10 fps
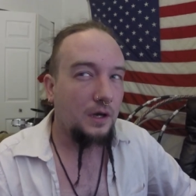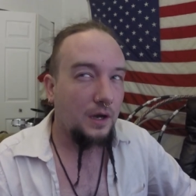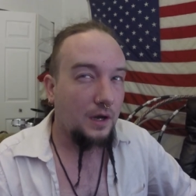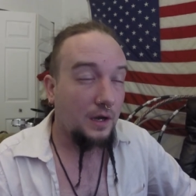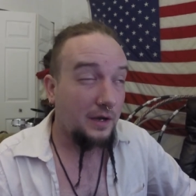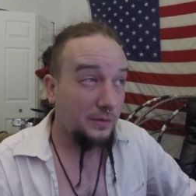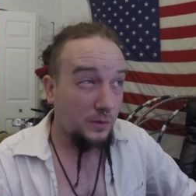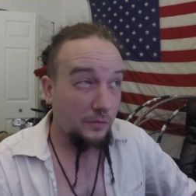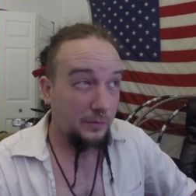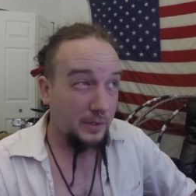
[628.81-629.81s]
I don't
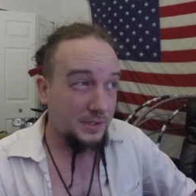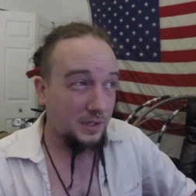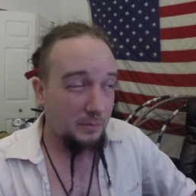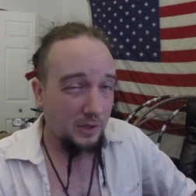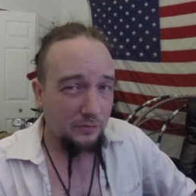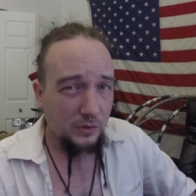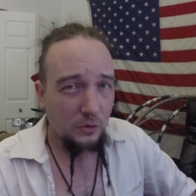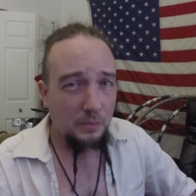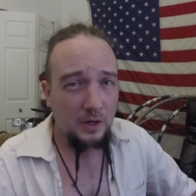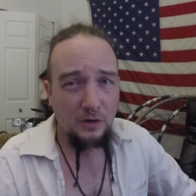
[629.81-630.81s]
know if I'm actually going to make a video
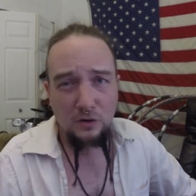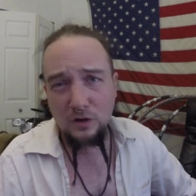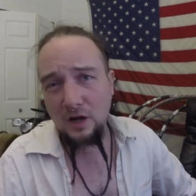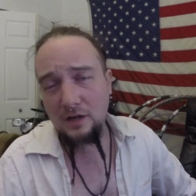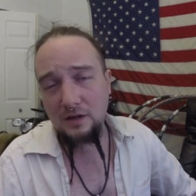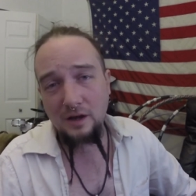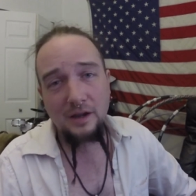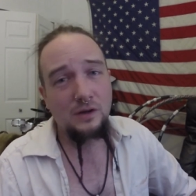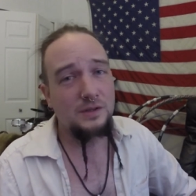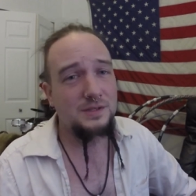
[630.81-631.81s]
about it or not. I
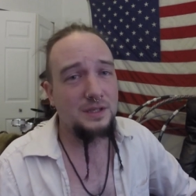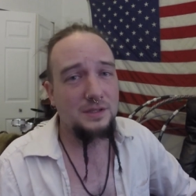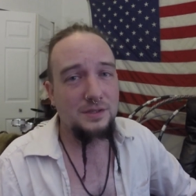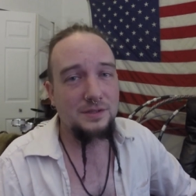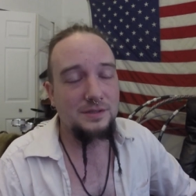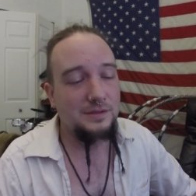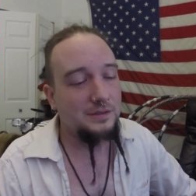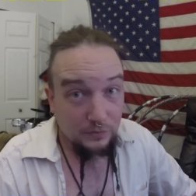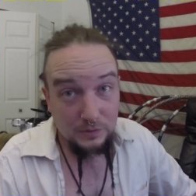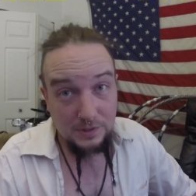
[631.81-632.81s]
honestly just,
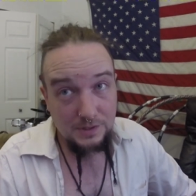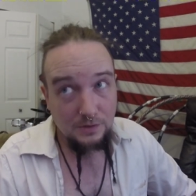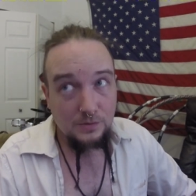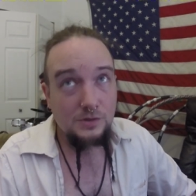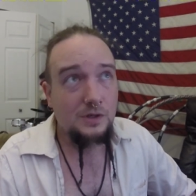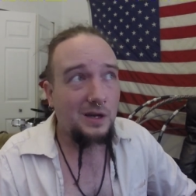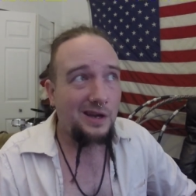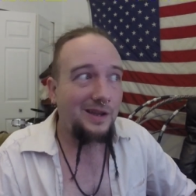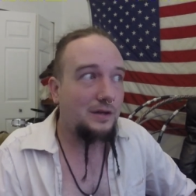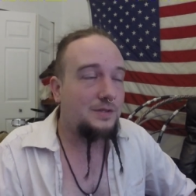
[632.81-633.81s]
full disclosure,
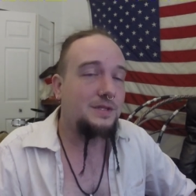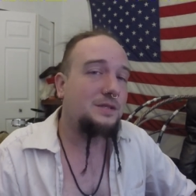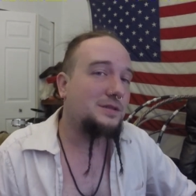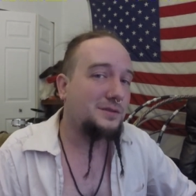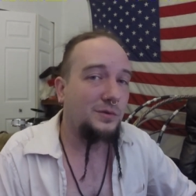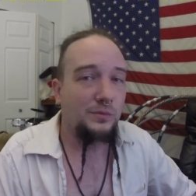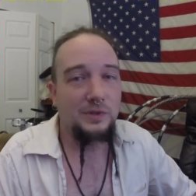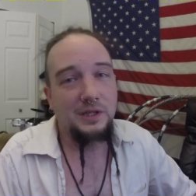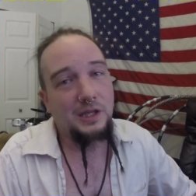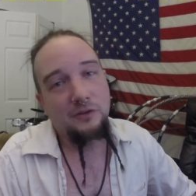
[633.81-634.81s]
I honestly just don't
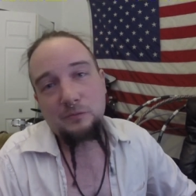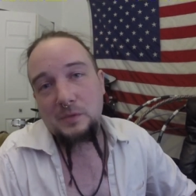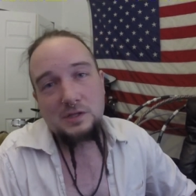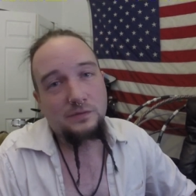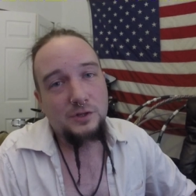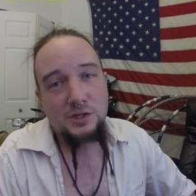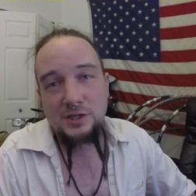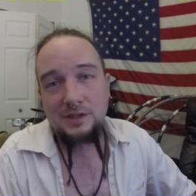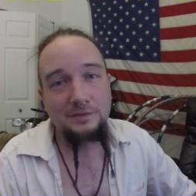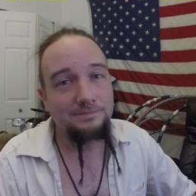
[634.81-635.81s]
really give much of a
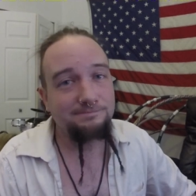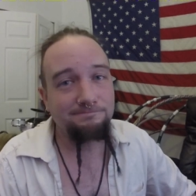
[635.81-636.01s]
shit.